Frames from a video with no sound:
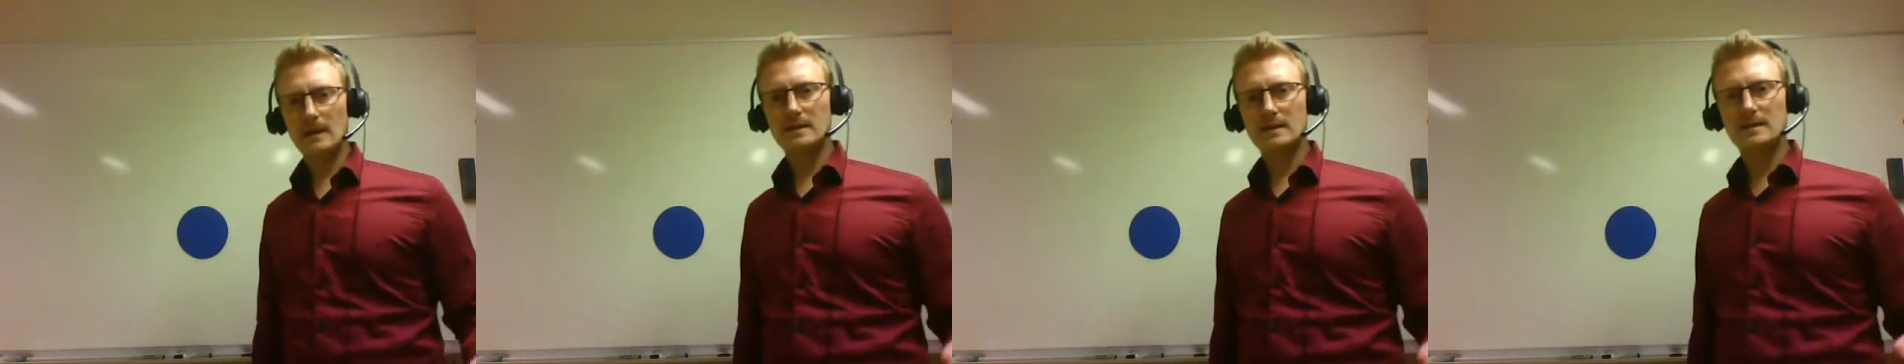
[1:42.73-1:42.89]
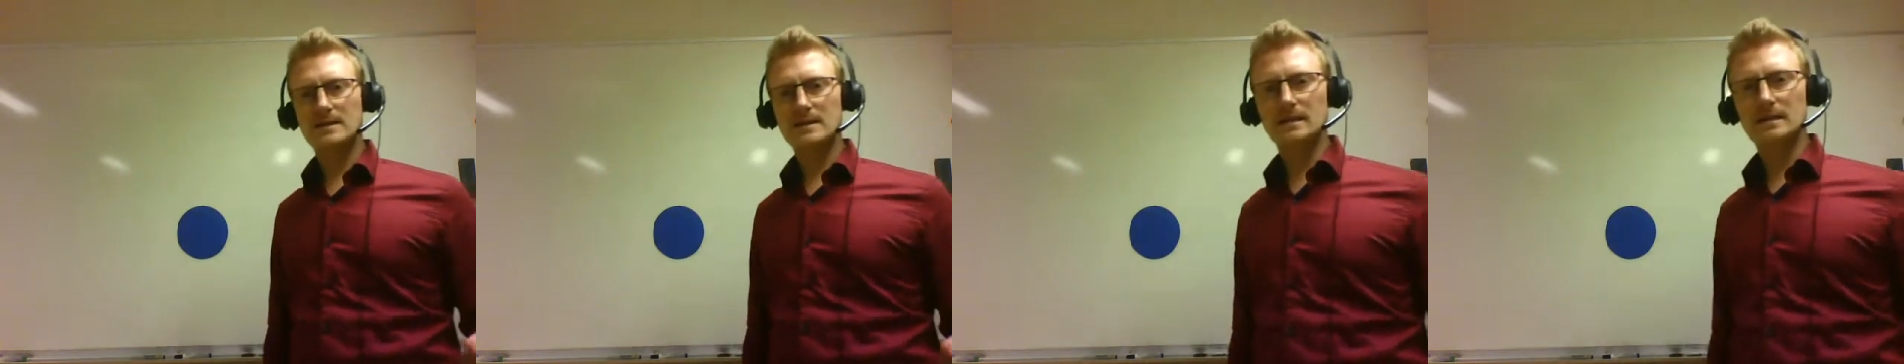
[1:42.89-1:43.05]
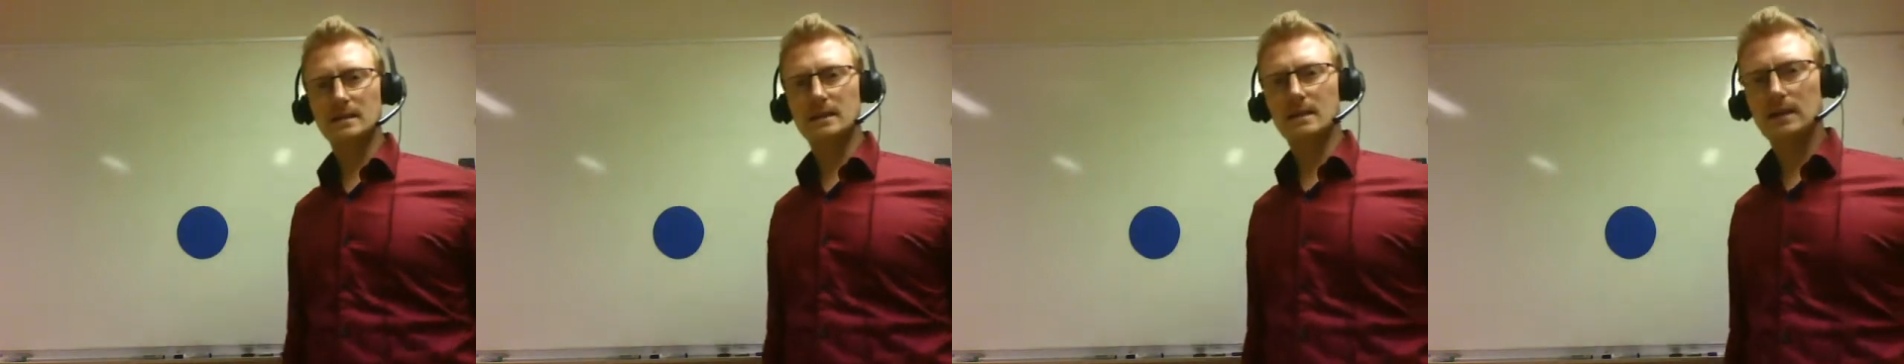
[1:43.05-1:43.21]

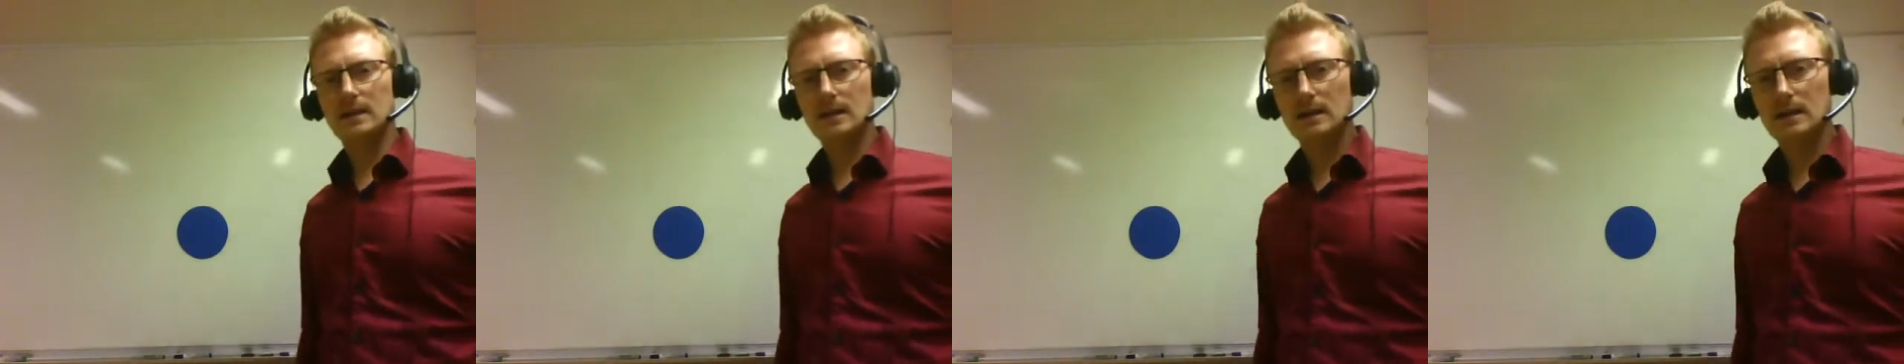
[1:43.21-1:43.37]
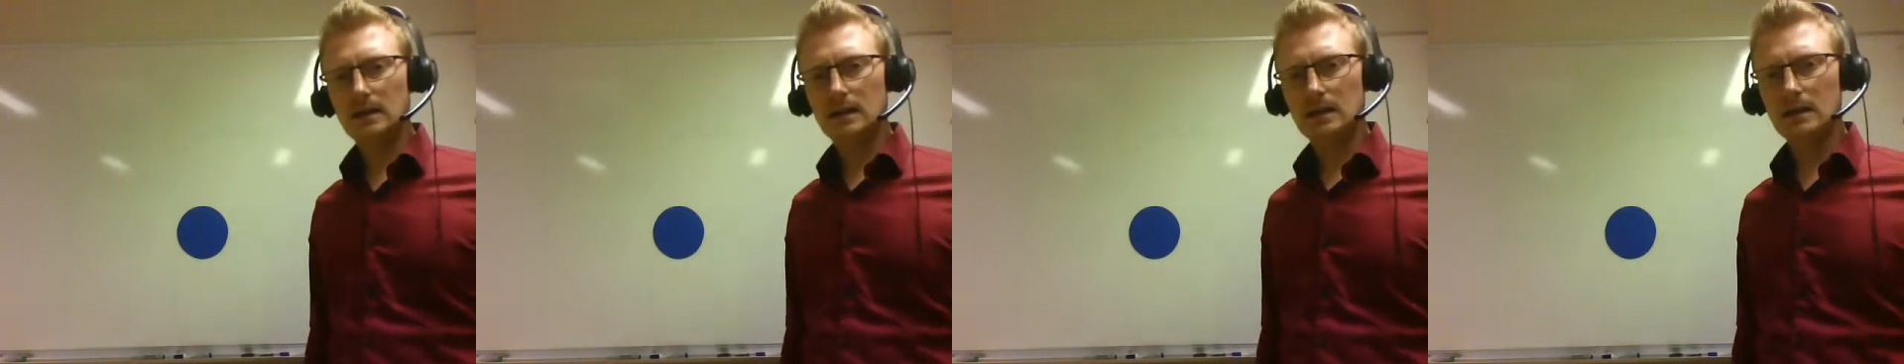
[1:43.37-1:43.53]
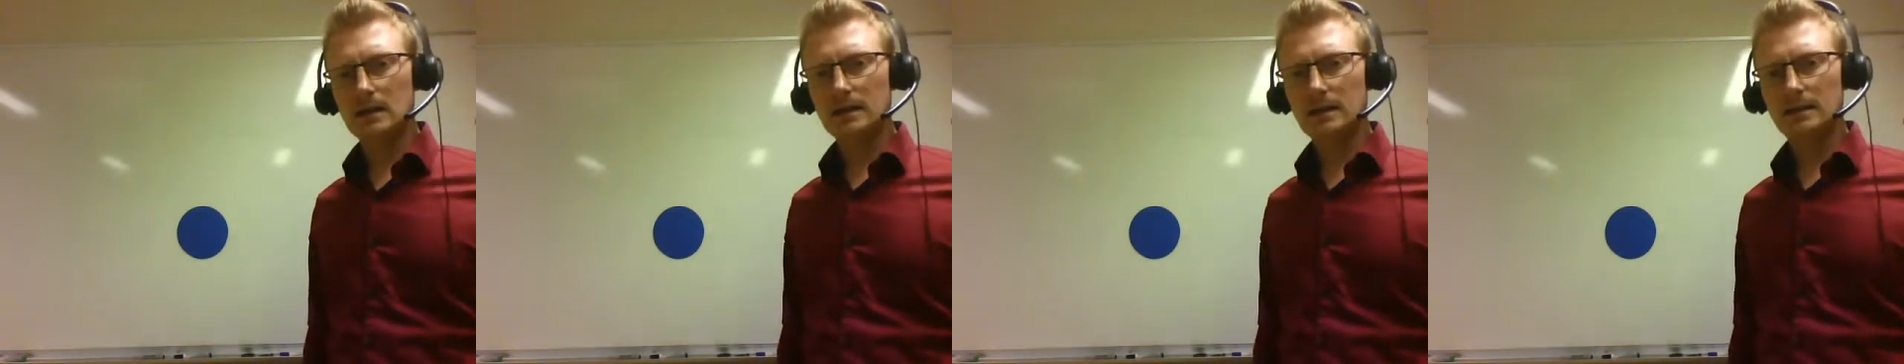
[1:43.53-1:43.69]

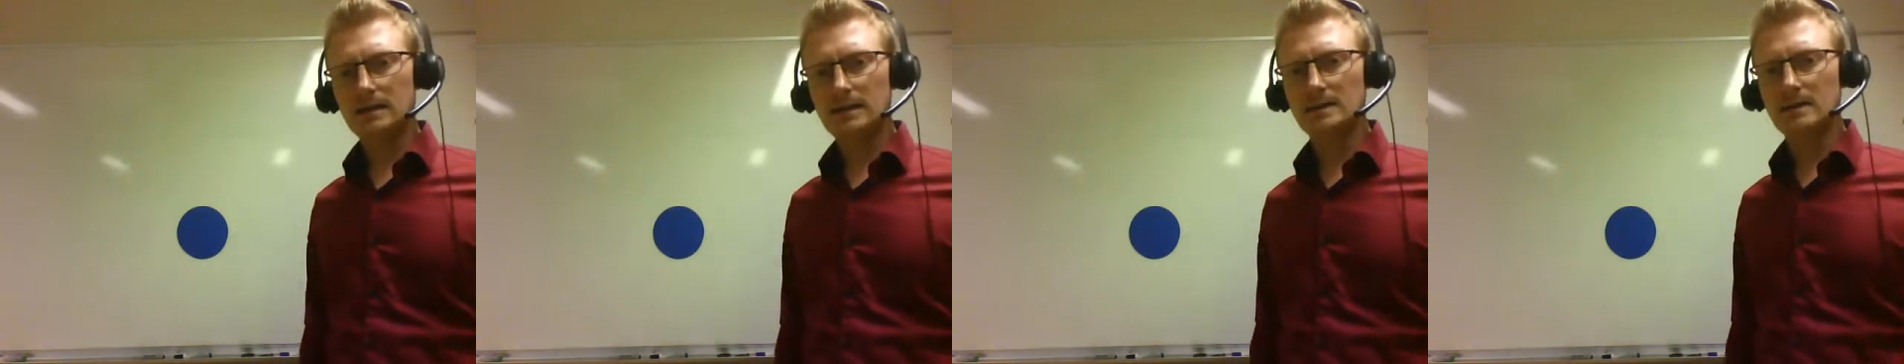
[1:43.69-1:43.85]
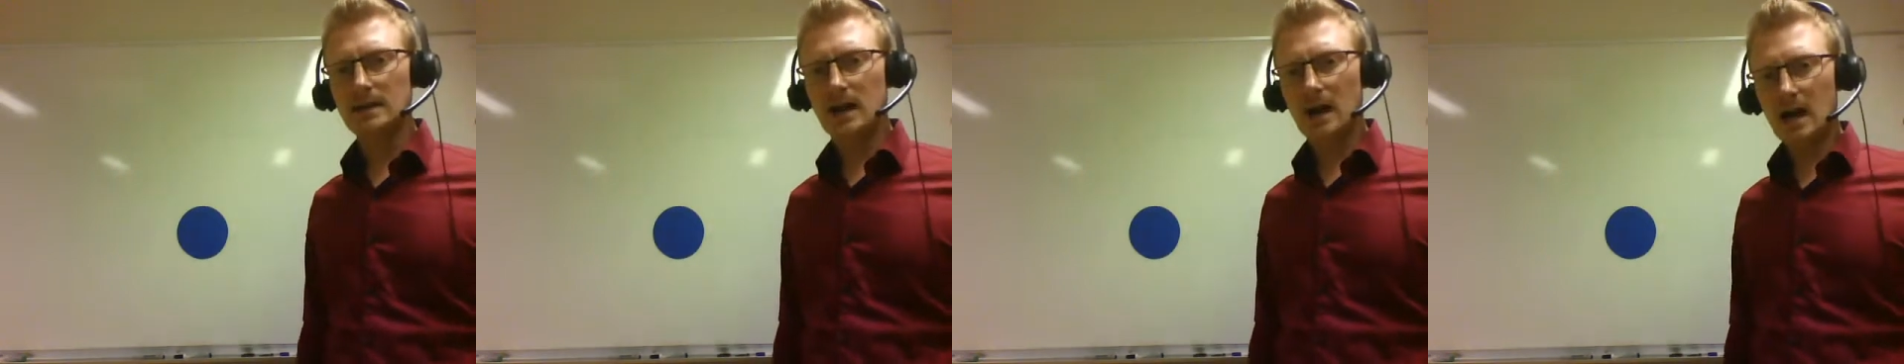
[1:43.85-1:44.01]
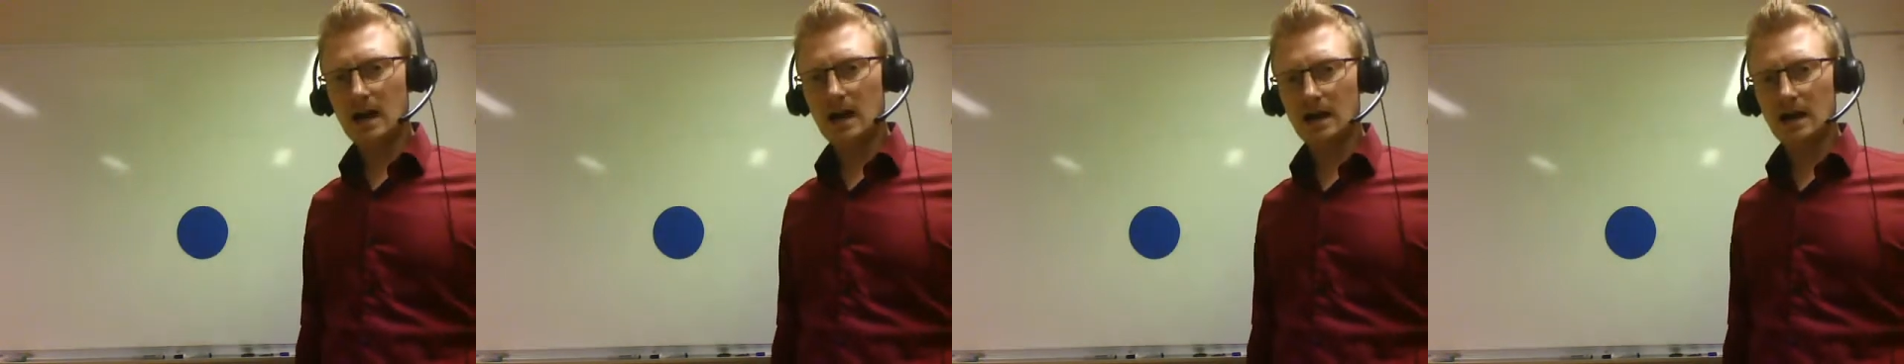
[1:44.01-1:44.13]
that the